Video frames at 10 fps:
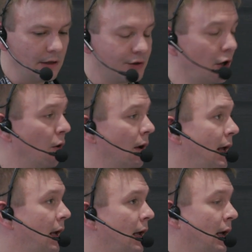So
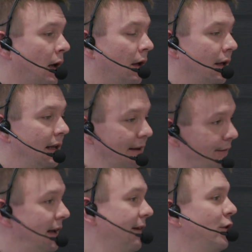
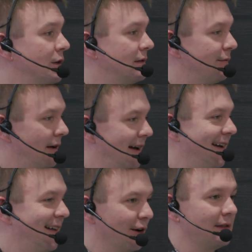if any of those
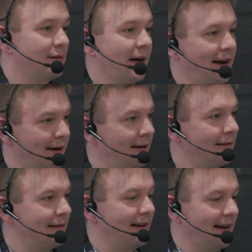uh, alerts fire,
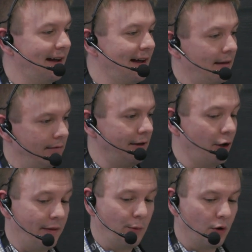uh, you
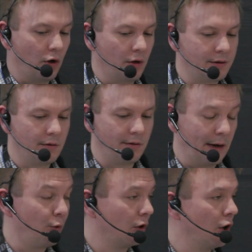know they will go
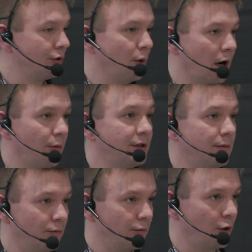they will go to our
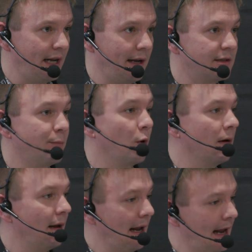rotating
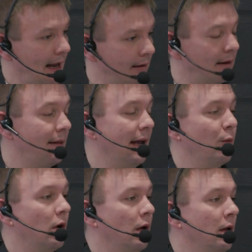support and they
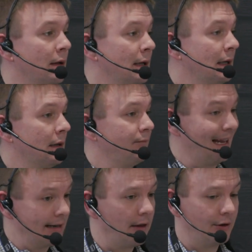will
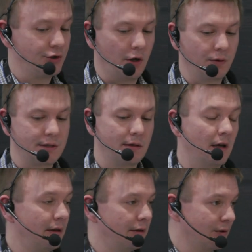acknowledge those
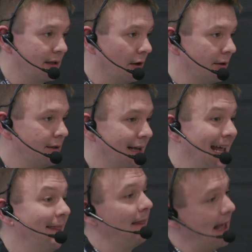those alerts.
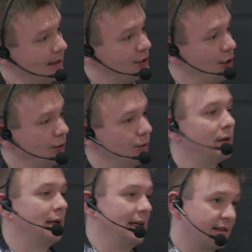And that too
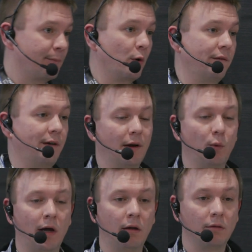is supported very
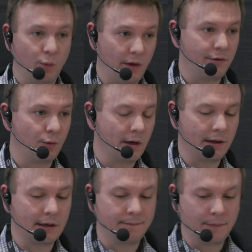well with New
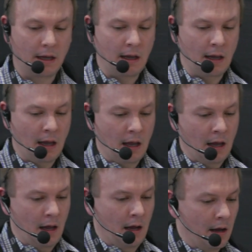Relic.
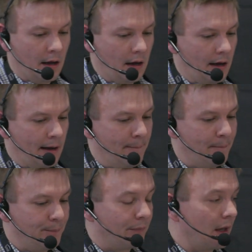Um,